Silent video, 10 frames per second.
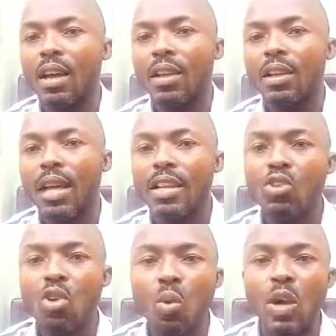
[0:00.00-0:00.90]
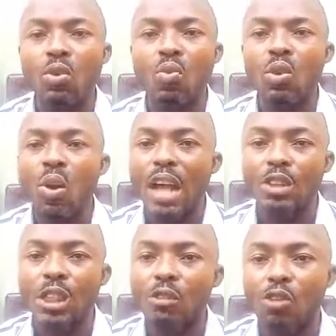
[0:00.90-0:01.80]
There is no way you will not
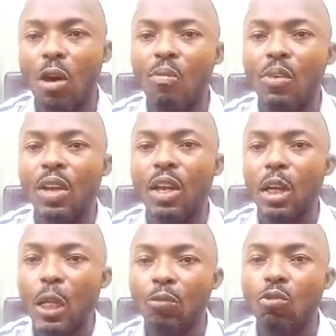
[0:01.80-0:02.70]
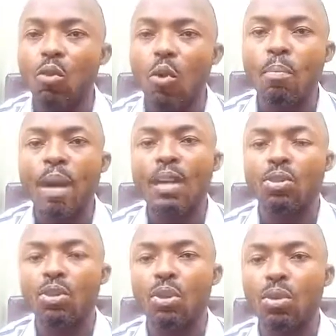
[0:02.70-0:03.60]
achieve something if you look back
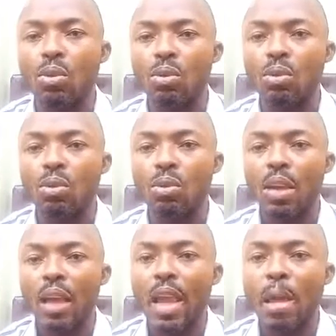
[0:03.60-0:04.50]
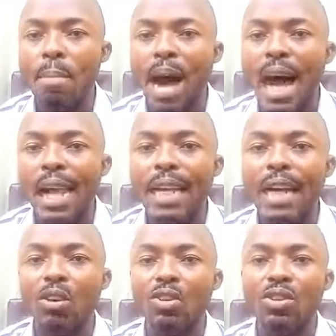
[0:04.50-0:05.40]
to your goals. A man
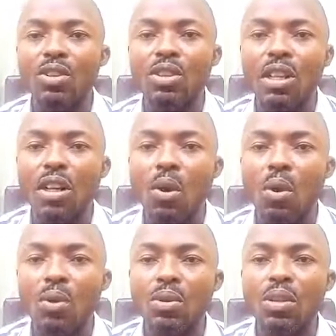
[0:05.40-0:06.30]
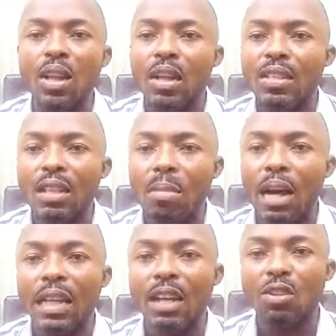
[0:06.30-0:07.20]
that does not set goals is a
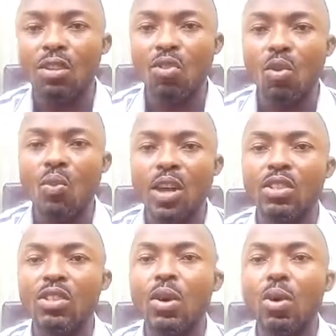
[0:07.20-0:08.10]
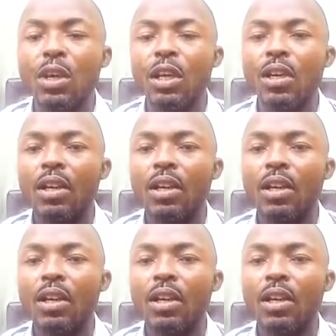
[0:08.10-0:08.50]
man that doesn't know where he's going.